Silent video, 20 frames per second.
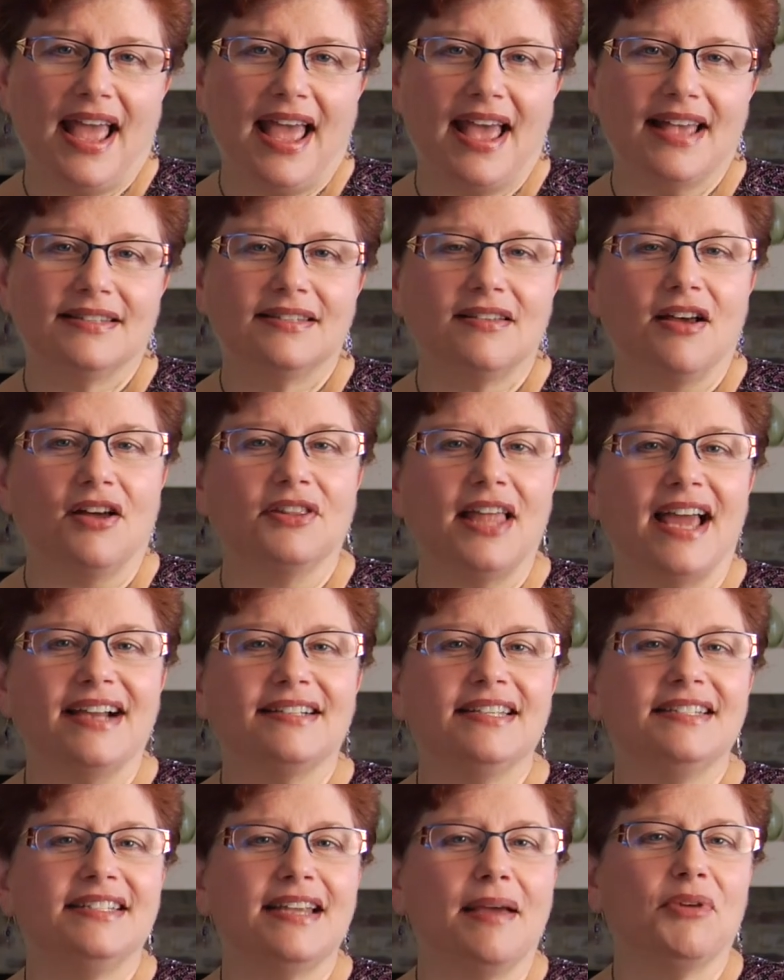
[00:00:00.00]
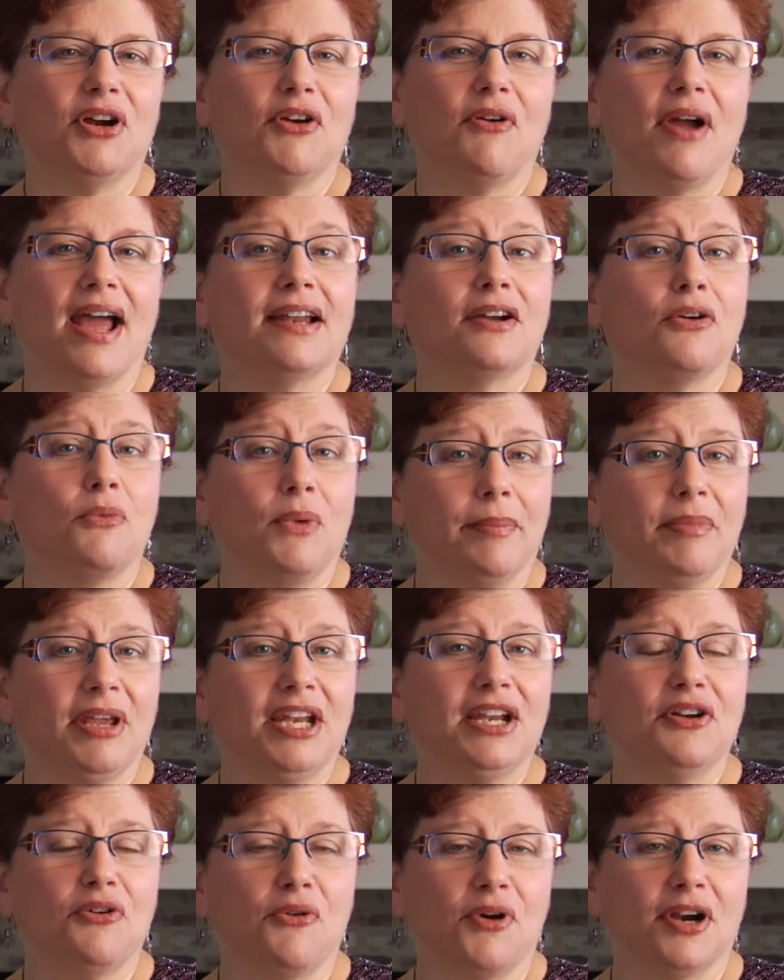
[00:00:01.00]
As elected Democratic women
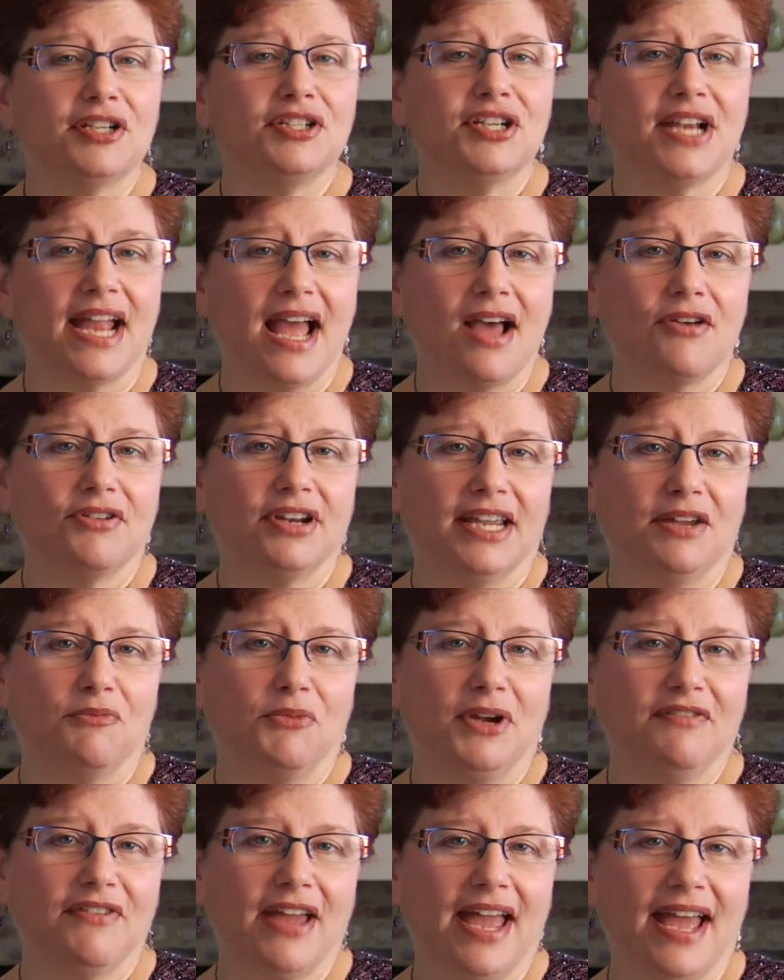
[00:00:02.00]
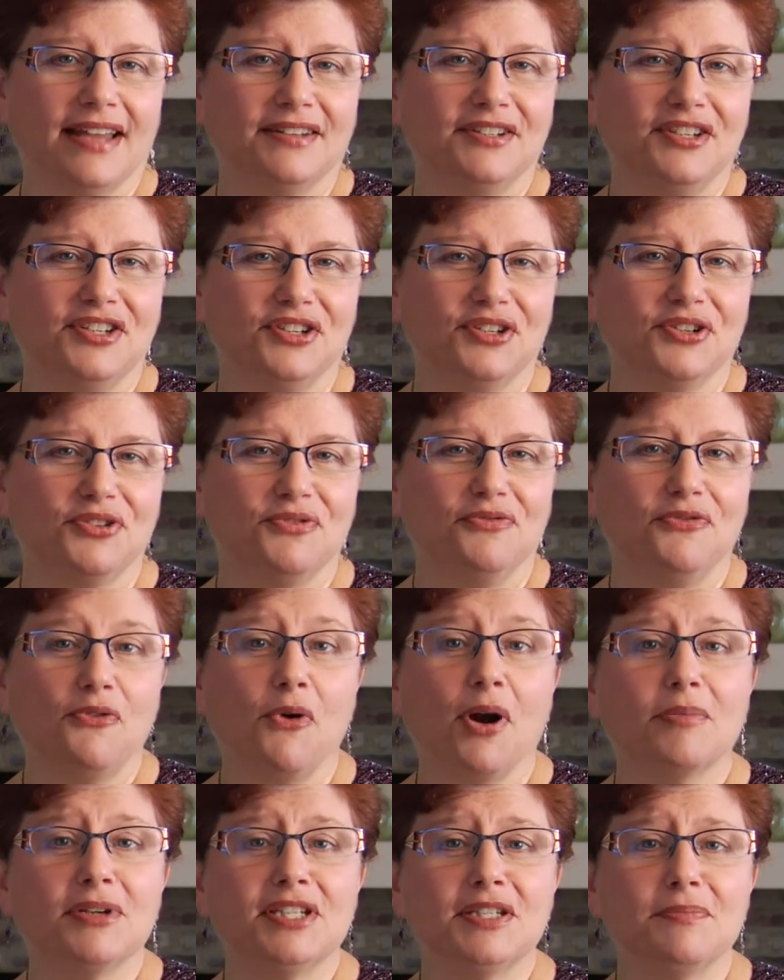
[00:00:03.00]
in Orange County, we've had to
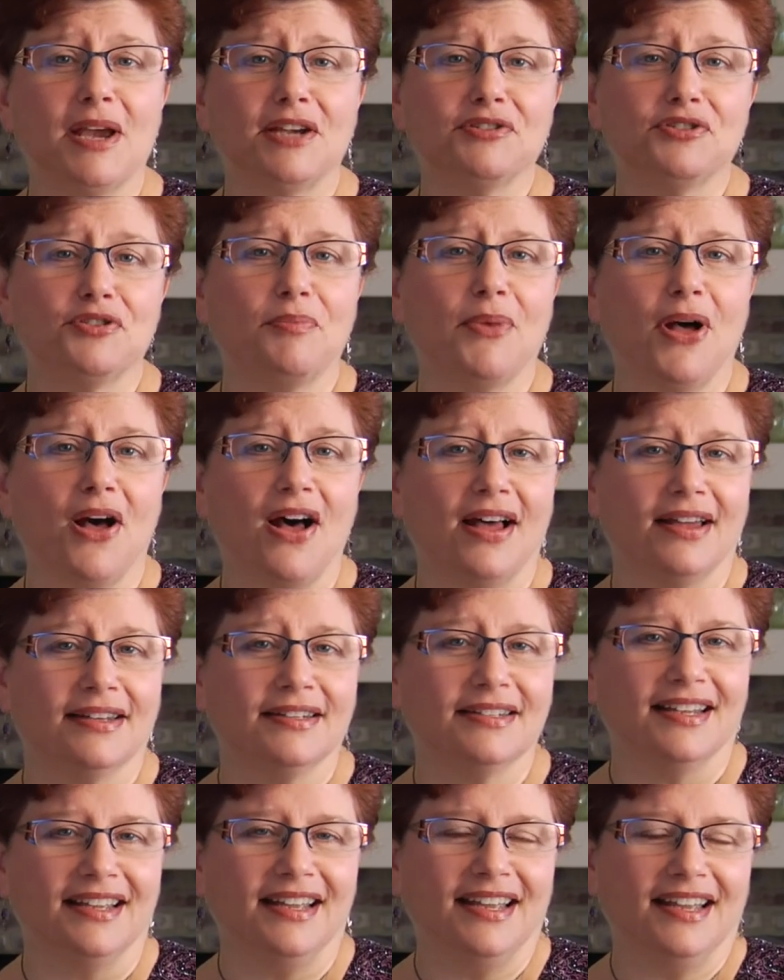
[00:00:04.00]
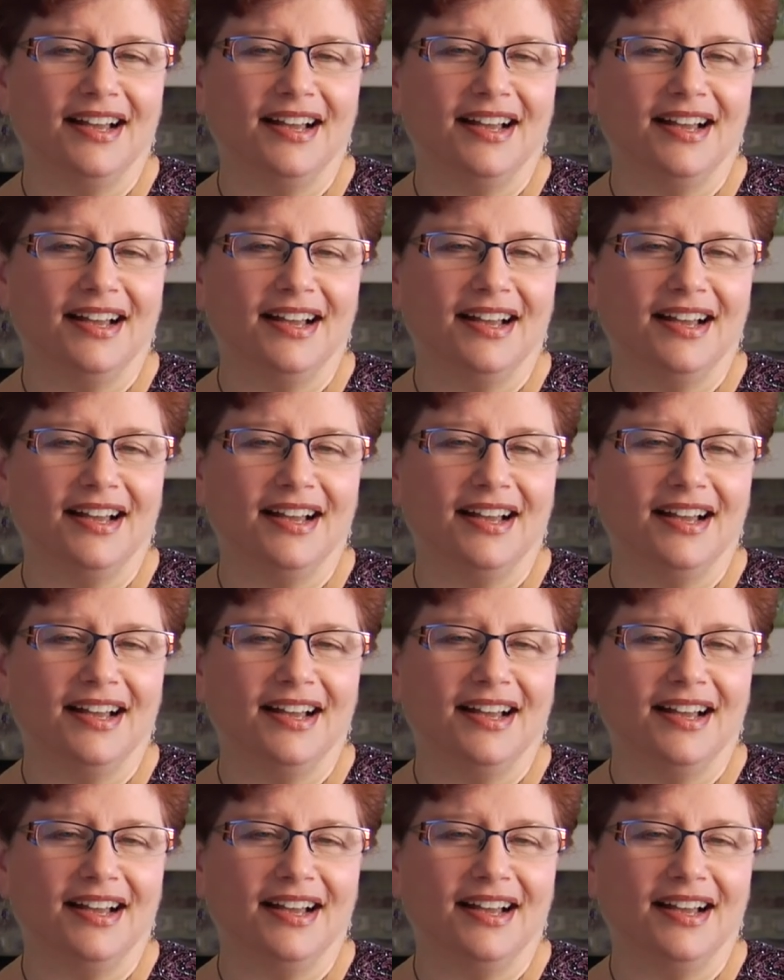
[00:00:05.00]
form a special bond.